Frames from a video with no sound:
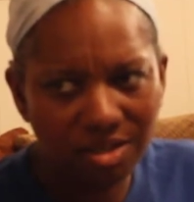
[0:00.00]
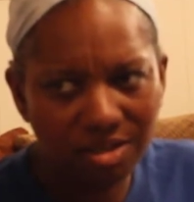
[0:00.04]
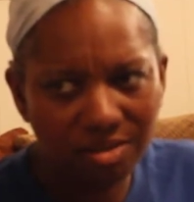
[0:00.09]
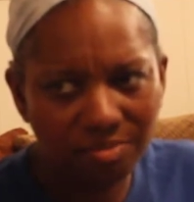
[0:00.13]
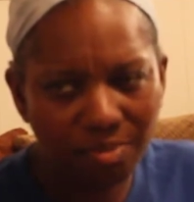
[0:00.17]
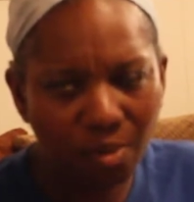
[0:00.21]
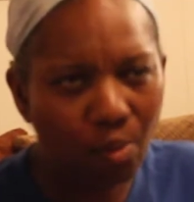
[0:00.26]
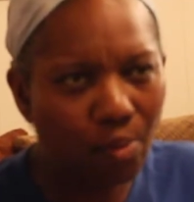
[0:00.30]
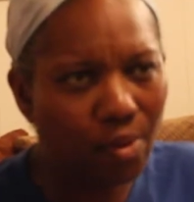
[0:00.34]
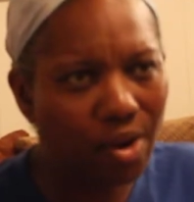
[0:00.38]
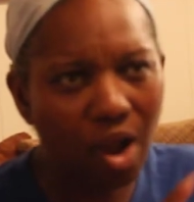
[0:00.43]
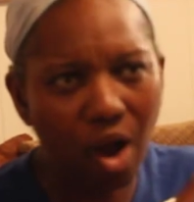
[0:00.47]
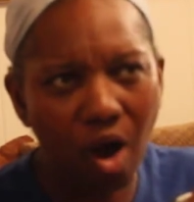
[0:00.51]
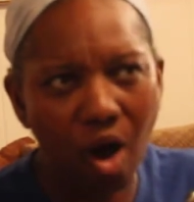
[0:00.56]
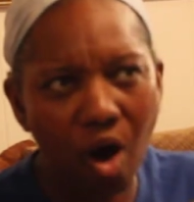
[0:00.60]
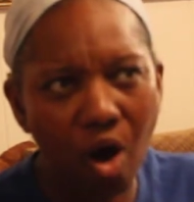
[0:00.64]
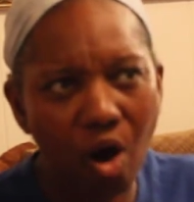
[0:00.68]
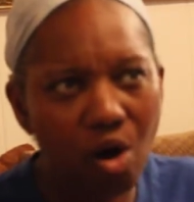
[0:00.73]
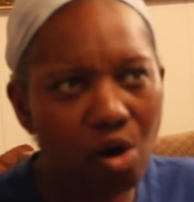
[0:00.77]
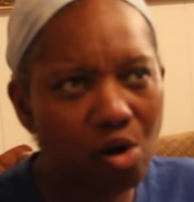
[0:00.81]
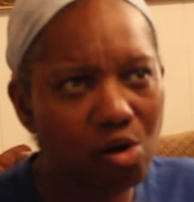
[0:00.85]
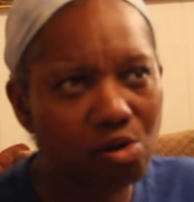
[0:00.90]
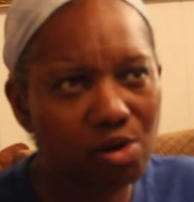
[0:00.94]
But we
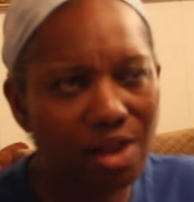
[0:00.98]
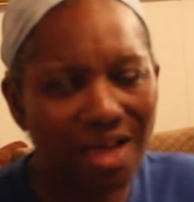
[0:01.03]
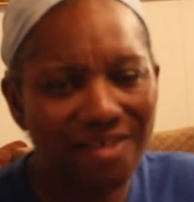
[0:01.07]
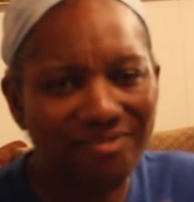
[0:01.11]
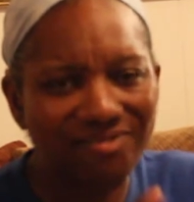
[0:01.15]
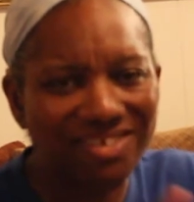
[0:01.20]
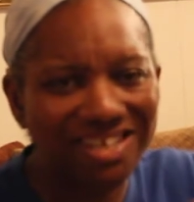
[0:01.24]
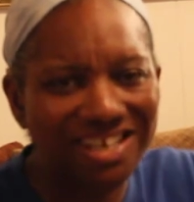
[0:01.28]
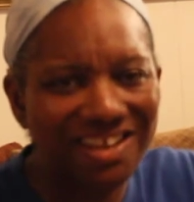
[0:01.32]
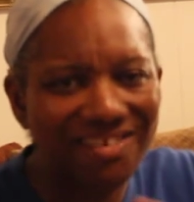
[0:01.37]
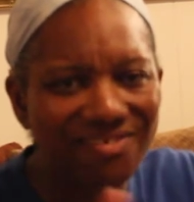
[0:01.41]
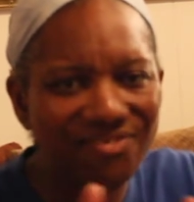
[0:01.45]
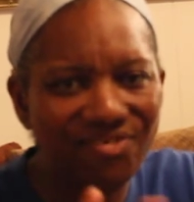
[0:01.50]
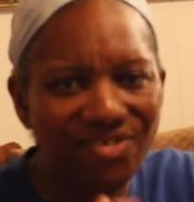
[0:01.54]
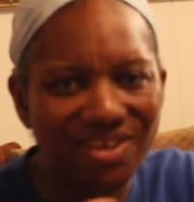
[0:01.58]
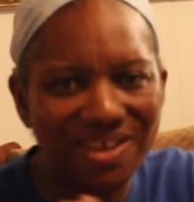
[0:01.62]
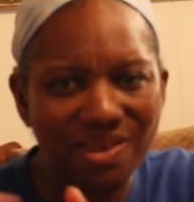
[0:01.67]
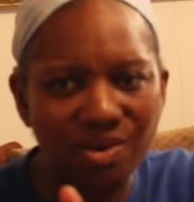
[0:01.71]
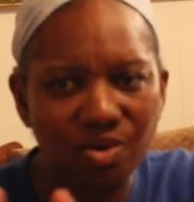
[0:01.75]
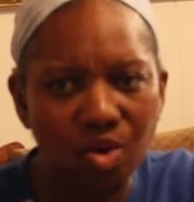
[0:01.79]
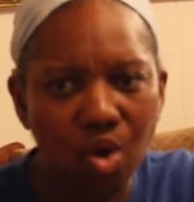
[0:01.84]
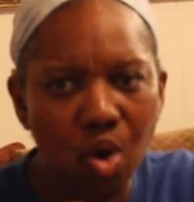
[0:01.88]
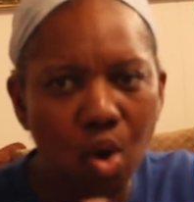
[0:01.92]
all have
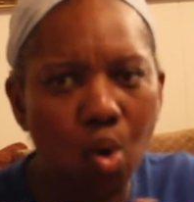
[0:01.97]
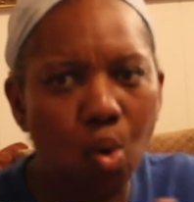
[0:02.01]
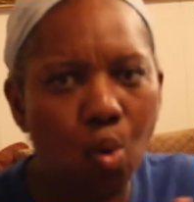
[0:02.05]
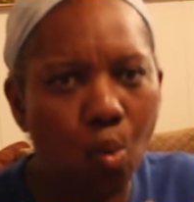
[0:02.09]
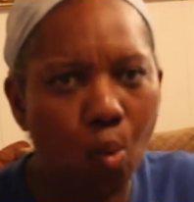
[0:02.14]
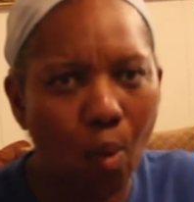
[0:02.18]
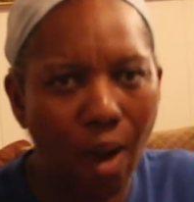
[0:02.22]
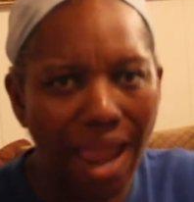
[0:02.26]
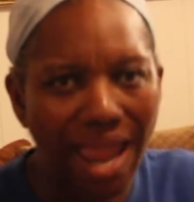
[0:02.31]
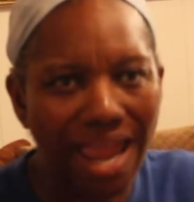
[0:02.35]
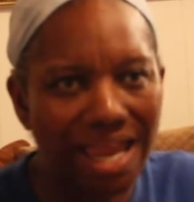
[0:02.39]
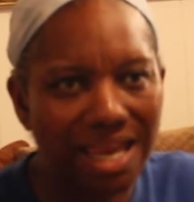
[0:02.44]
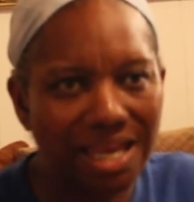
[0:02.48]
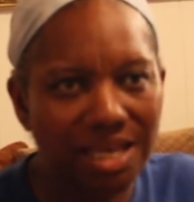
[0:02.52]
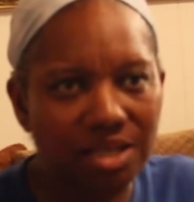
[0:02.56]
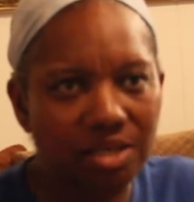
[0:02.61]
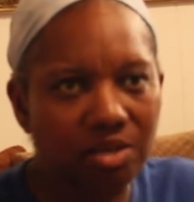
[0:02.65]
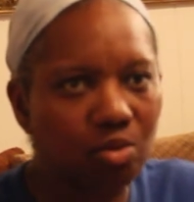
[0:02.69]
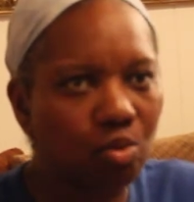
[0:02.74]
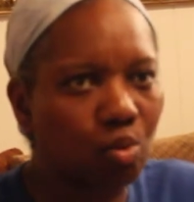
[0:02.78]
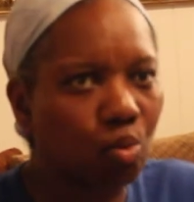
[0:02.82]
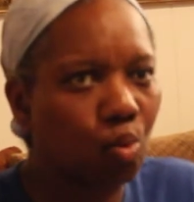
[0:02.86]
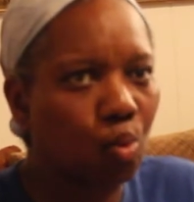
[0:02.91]
different ways
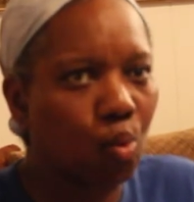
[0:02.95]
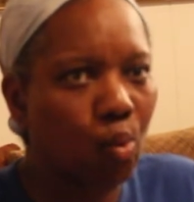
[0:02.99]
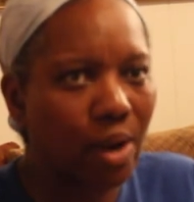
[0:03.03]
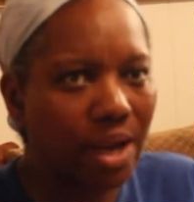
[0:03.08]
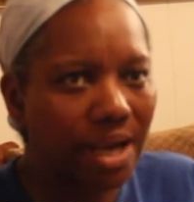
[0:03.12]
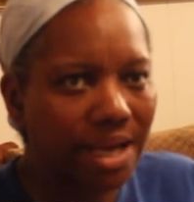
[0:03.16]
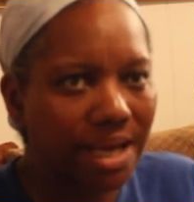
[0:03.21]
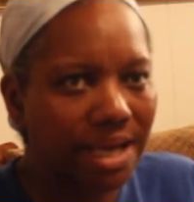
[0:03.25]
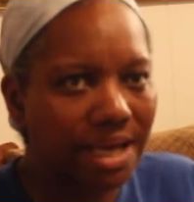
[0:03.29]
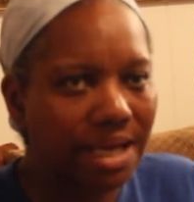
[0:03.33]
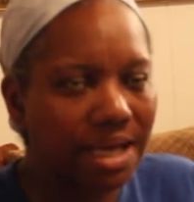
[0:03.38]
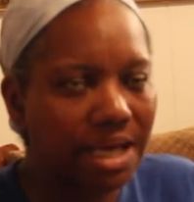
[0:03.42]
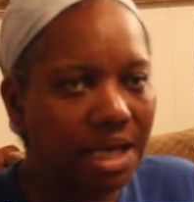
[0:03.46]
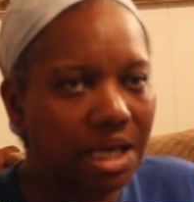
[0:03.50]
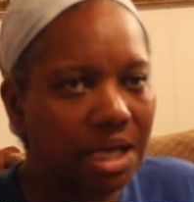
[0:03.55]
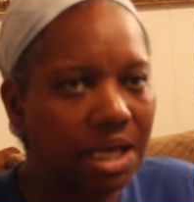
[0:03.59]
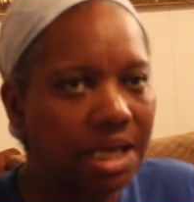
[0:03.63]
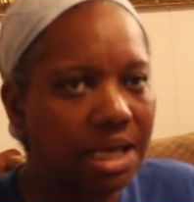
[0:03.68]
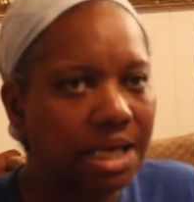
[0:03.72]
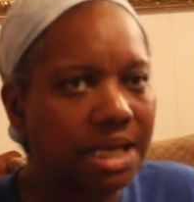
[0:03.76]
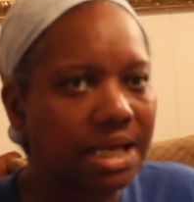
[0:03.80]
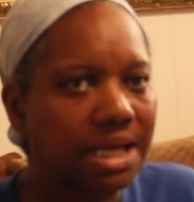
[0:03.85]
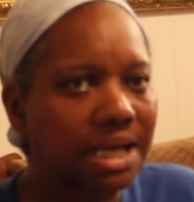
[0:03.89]
we
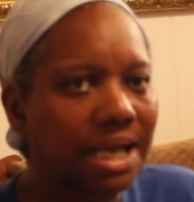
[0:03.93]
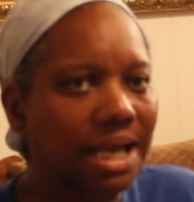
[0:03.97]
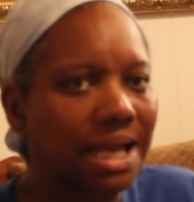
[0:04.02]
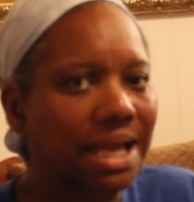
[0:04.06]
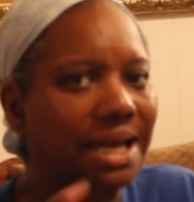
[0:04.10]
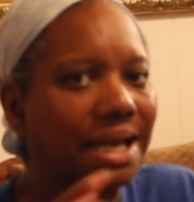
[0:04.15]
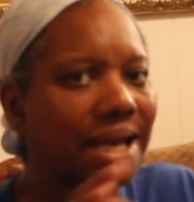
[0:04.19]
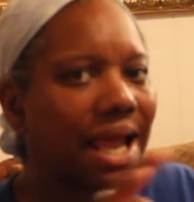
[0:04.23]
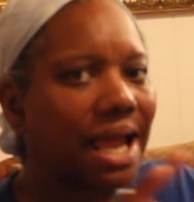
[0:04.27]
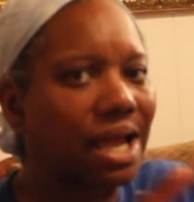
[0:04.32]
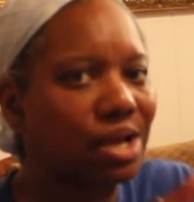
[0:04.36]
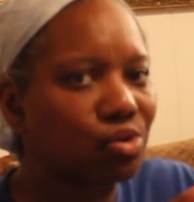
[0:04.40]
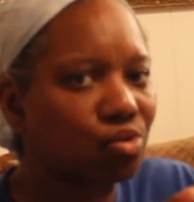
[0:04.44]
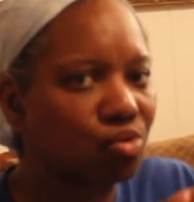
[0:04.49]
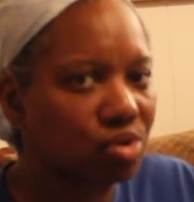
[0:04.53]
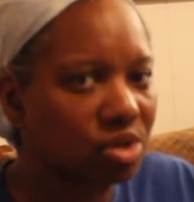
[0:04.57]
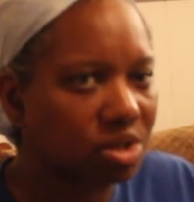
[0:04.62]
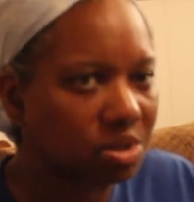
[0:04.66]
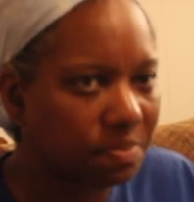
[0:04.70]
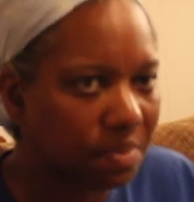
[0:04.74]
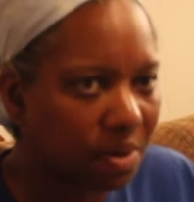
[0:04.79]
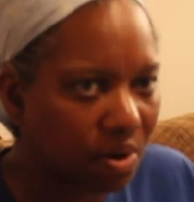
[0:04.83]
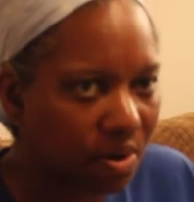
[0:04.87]
connect with
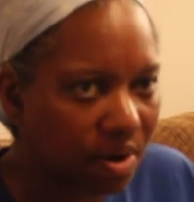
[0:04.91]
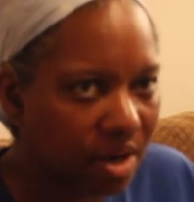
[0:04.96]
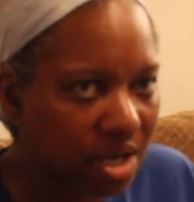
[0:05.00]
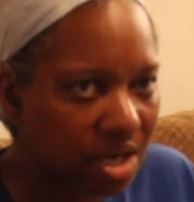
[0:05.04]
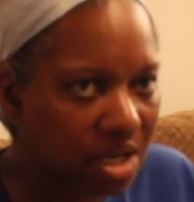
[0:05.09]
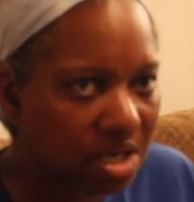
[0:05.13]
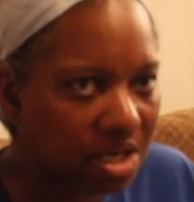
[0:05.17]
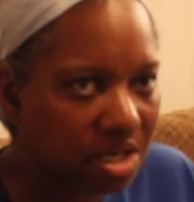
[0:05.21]
spirit.